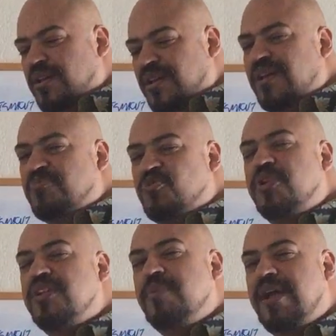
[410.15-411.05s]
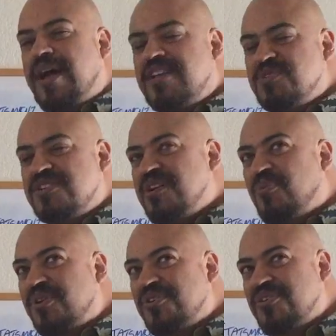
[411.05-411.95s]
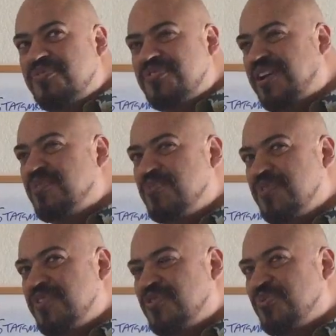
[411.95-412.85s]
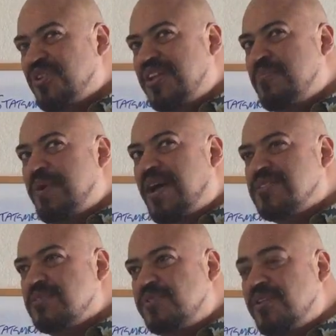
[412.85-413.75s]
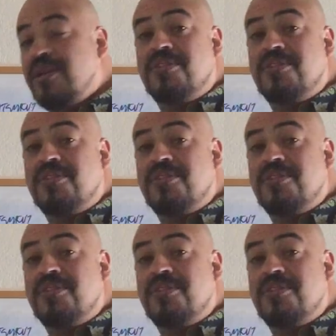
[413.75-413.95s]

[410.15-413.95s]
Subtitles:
I'm squinting my eyes because I wonder if it's really impossible.